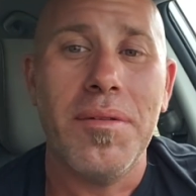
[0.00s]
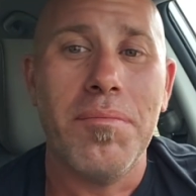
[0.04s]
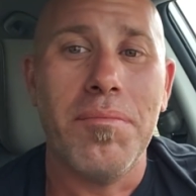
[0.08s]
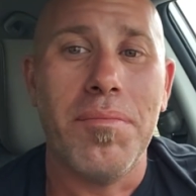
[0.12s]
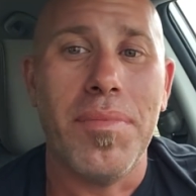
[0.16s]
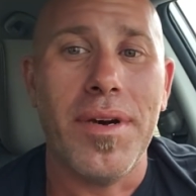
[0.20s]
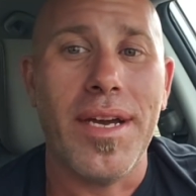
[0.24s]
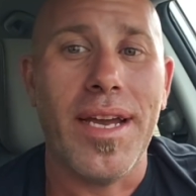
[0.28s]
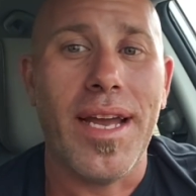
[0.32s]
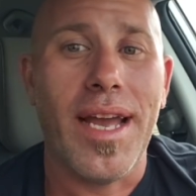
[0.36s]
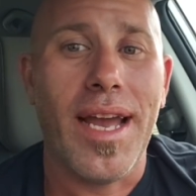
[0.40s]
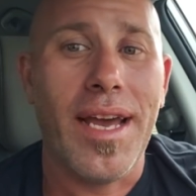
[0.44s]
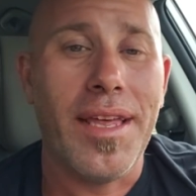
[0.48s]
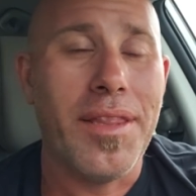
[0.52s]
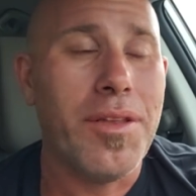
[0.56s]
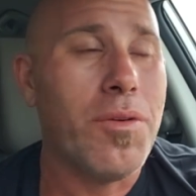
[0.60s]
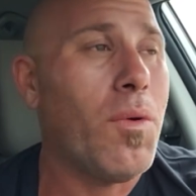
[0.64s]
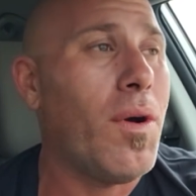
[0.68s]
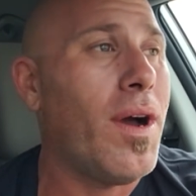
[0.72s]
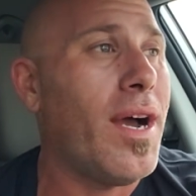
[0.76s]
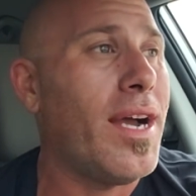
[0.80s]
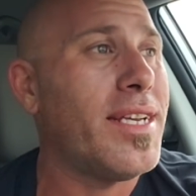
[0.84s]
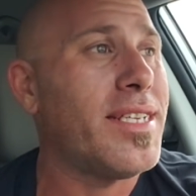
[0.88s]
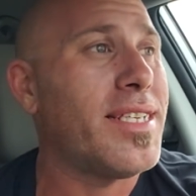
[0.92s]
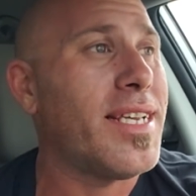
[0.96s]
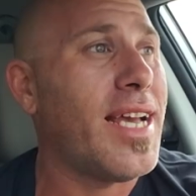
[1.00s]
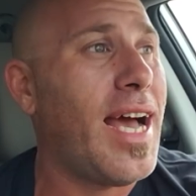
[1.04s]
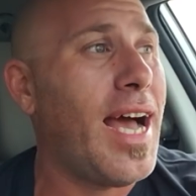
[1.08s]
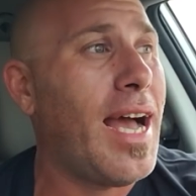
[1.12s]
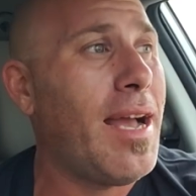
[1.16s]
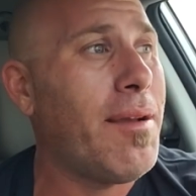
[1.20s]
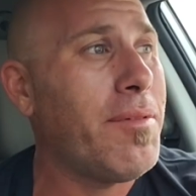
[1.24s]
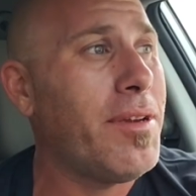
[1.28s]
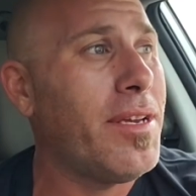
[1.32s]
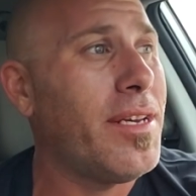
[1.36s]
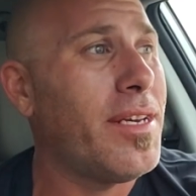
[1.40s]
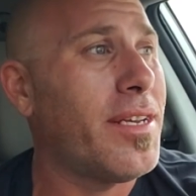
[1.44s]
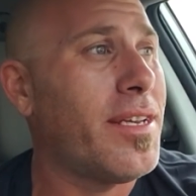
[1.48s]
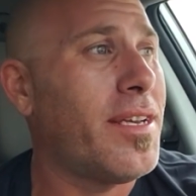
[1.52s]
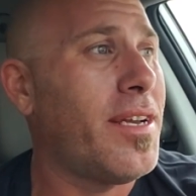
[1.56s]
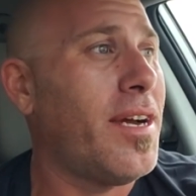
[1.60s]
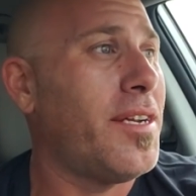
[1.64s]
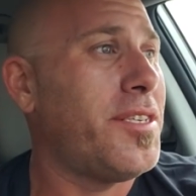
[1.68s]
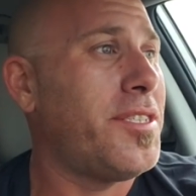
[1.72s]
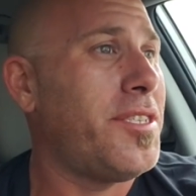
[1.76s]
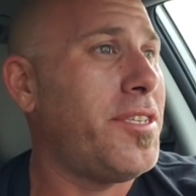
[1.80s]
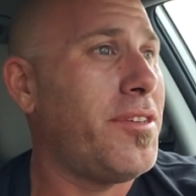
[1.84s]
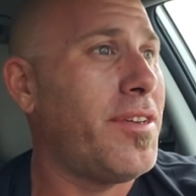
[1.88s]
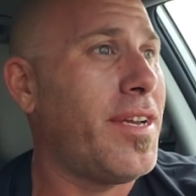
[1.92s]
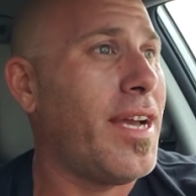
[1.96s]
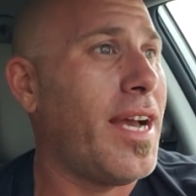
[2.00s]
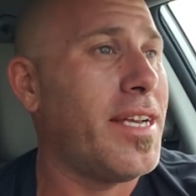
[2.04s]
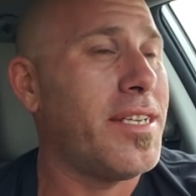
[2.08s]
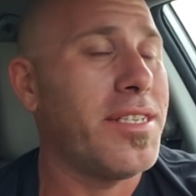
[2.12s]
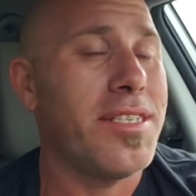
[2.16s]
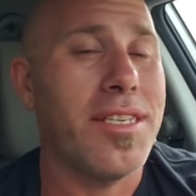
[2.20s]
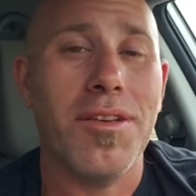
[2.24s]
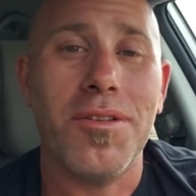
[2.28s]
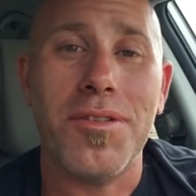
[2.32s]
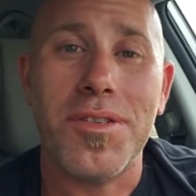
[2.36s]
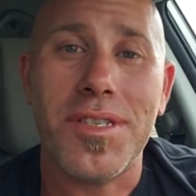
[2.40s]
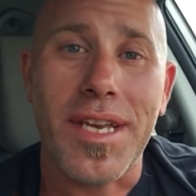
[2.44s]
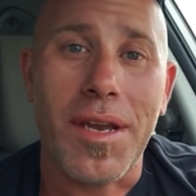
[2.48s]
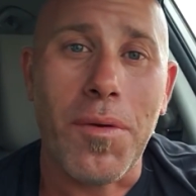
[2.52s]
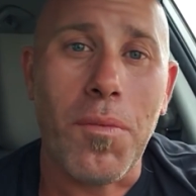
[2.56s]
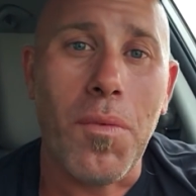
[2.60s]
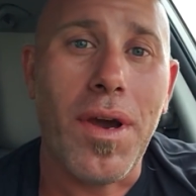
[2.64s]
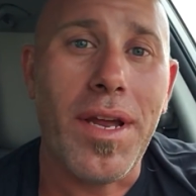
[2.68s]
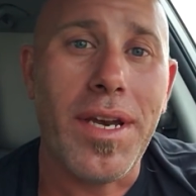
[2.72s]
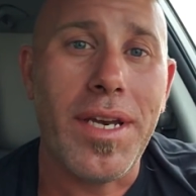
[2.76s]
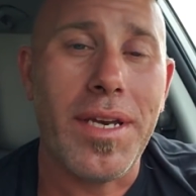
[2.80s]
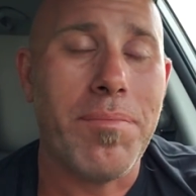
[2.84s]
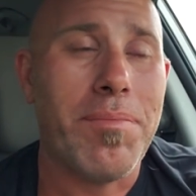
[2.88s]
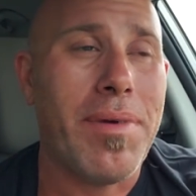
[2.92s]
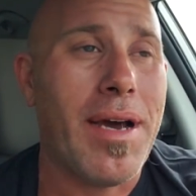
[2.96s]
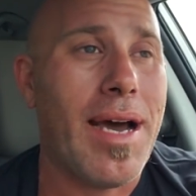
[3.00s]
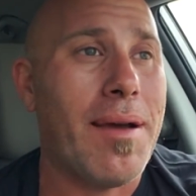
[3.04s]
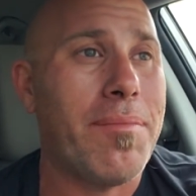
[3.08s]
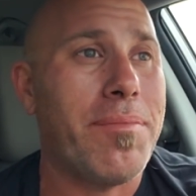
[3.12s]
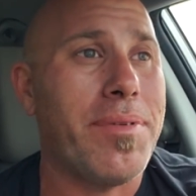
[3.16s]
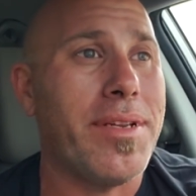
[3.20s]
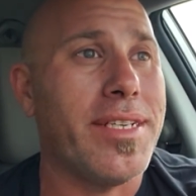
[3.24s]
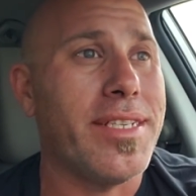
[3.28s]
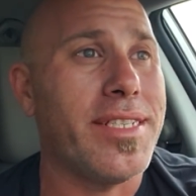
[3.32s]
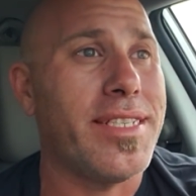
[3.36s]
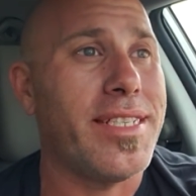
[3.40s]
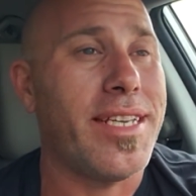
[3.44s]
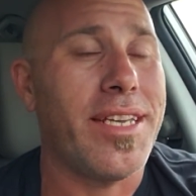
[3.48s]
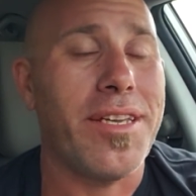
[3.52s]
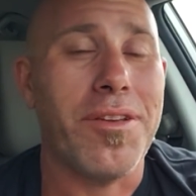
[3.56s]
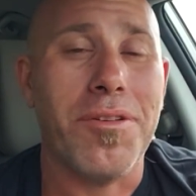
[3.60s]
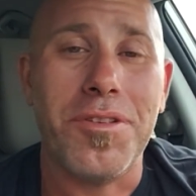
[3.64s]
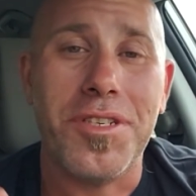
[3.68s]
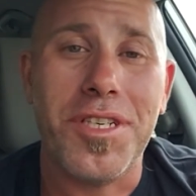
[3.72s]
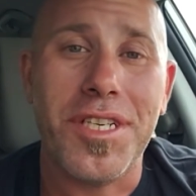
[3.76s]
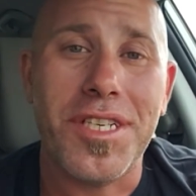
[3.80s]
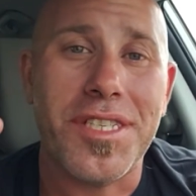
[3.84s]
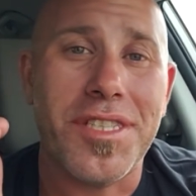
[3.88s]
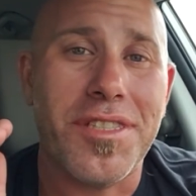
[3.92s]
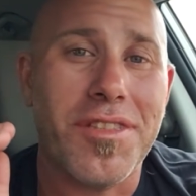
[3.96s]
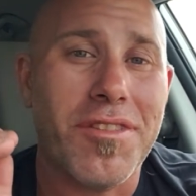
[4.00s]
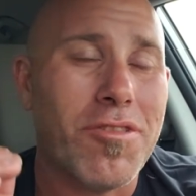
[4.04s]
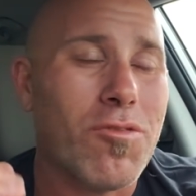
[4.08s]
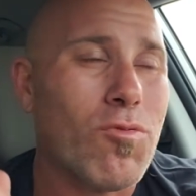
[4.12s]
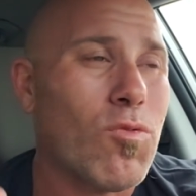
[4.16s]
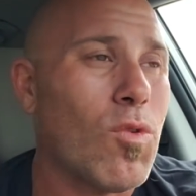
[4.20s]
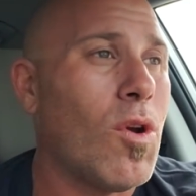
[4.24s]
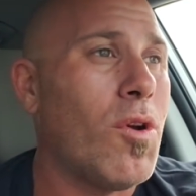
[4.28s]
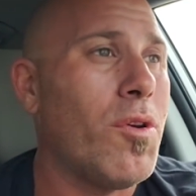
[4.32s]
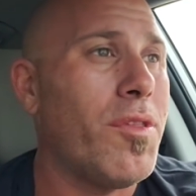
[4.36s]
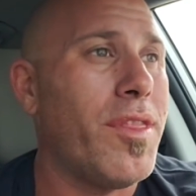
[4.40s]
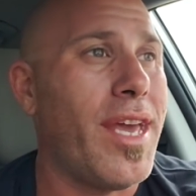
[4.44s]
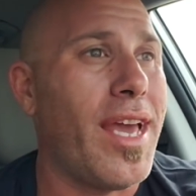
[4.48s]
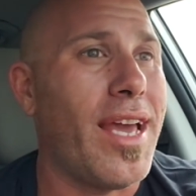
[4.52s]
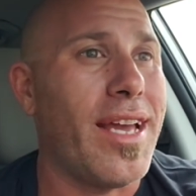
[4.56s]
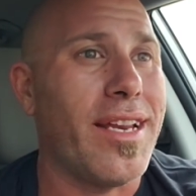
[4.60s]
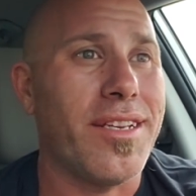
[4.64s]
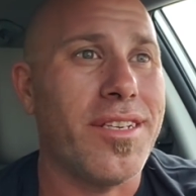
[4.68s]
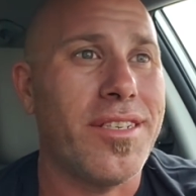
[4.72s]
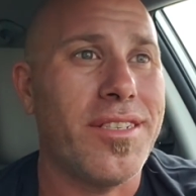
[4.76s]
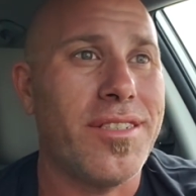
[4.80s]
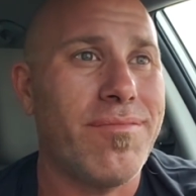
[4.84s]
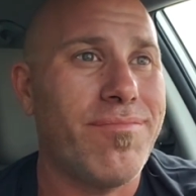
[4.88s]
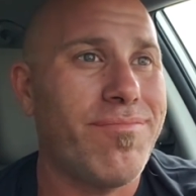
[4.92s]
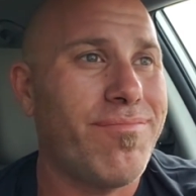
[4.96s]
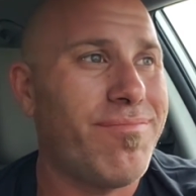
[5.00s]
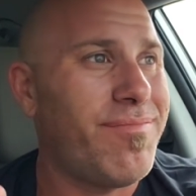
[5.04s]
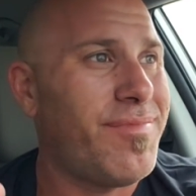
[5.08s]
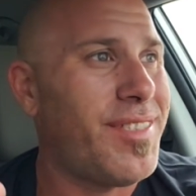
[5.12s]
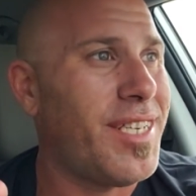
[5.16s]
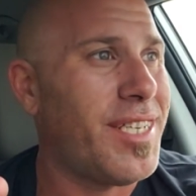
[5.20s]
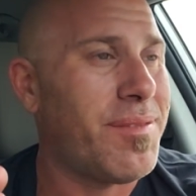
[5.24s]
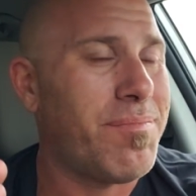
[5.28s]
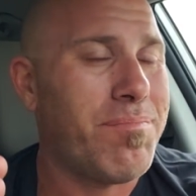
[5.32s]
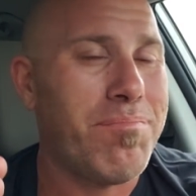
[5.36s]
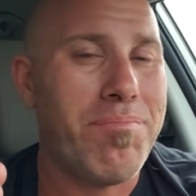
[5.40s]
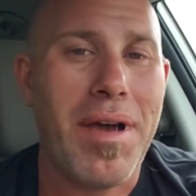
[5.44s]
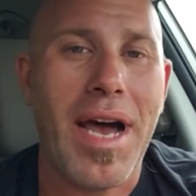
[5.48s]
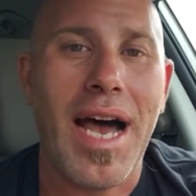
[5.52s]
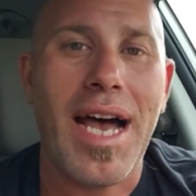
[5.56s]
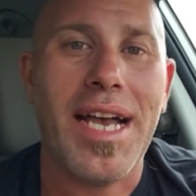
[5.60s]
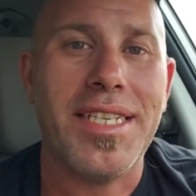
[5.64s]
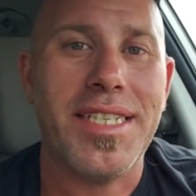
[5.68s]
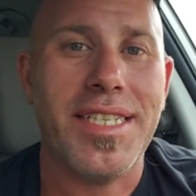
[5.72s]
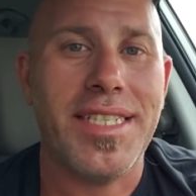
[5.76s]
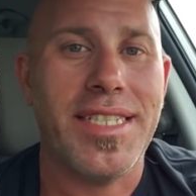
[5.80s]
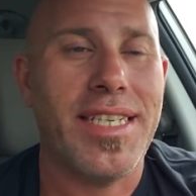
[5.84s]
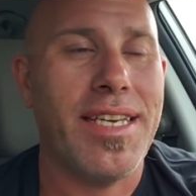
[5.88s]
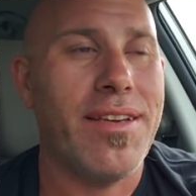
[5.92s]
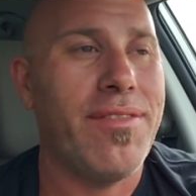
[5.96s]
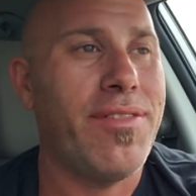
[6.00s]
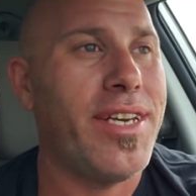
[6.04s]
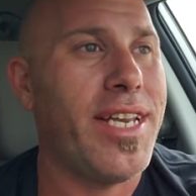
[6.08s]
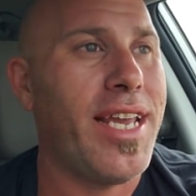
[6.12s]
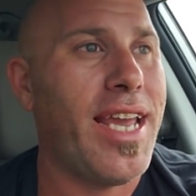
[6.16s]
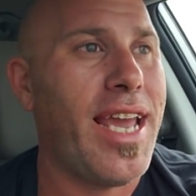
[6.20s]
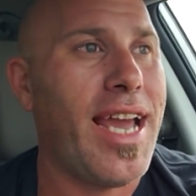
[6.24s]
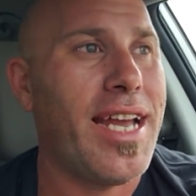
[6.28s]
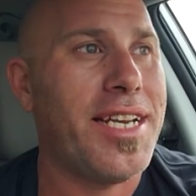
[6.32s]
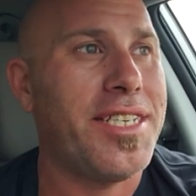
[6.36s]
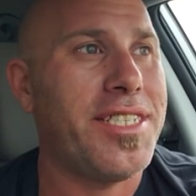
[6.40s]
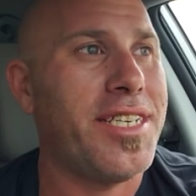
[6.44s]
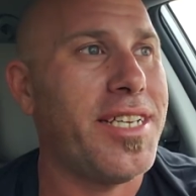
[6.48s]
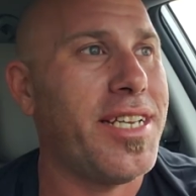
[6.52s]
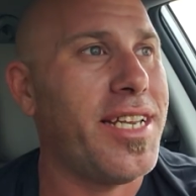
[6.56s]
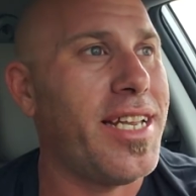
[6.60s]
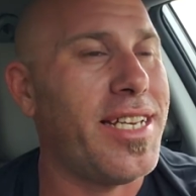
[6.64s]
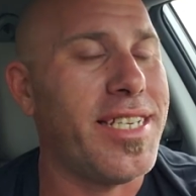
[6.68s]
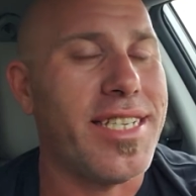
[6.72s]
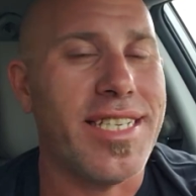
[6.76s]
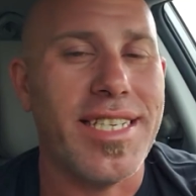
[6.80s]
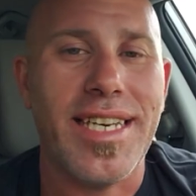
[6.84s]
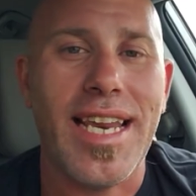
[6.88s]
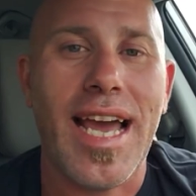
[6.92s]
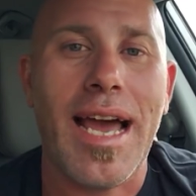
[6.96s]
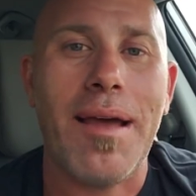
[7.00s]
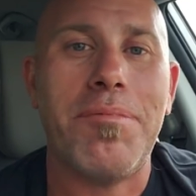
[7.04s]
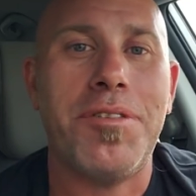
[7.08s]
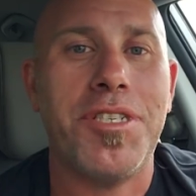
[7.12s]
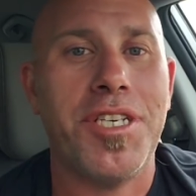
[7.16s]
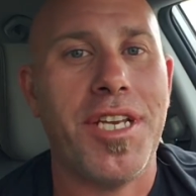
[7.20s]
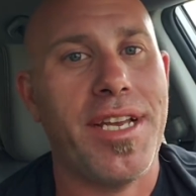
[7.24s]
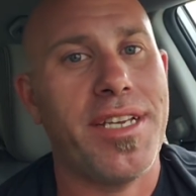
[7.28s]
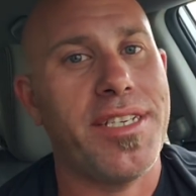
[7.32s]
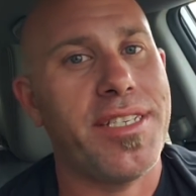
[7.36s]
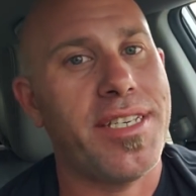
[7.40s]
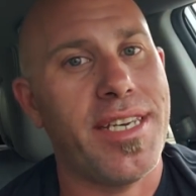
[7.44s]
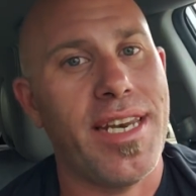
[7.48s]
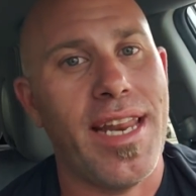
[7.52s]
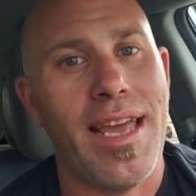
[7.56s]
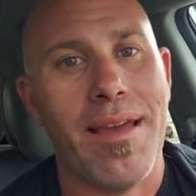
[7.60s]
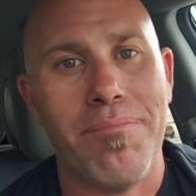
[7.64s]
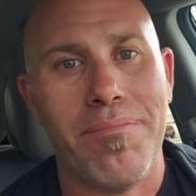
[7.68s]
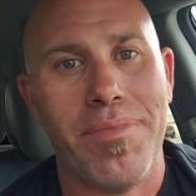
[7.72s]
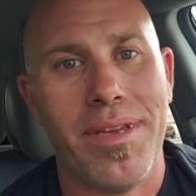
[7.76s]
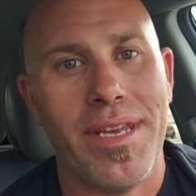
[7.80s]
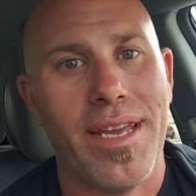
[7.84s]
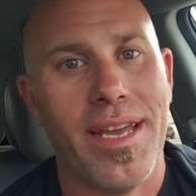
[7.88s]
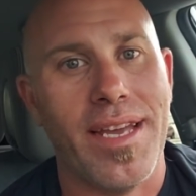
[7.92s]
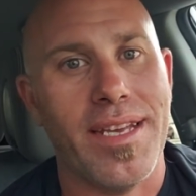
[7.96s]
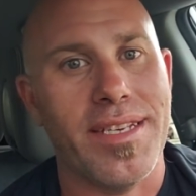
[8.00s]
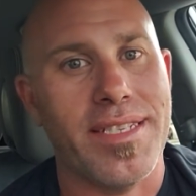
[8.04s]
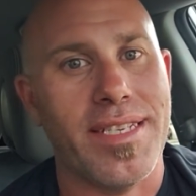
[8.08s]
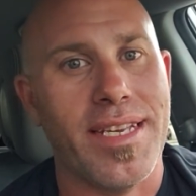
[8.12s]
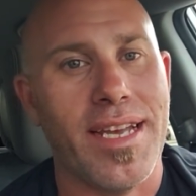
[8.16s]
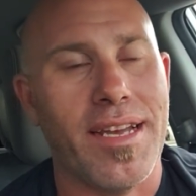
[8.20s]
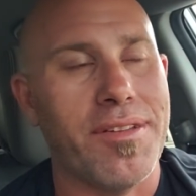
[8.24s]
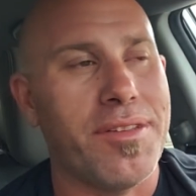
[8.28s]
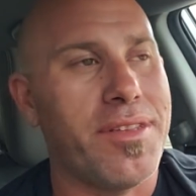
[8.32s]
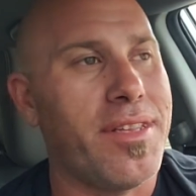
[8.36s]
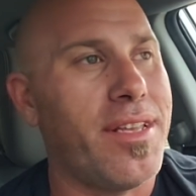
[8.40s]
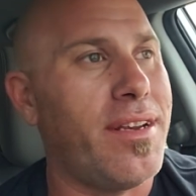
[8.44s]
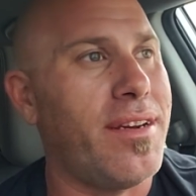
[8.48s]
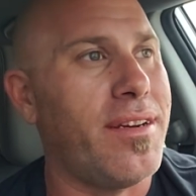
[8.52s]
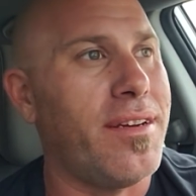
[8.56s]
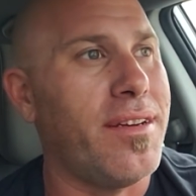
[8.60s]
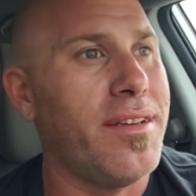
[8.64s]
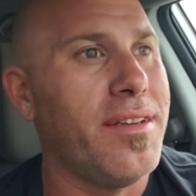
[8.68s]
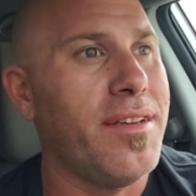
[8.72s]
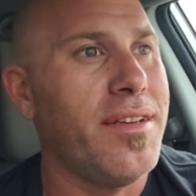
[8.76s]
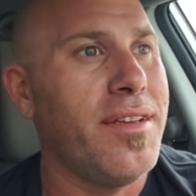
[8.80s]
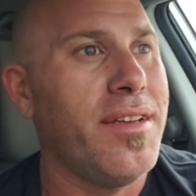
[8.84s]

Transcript: But otherwise, I'm going to cut you guys loose. I wanted to pop in and see you. Just throw that just positivity at you and stop chasing that B S out there.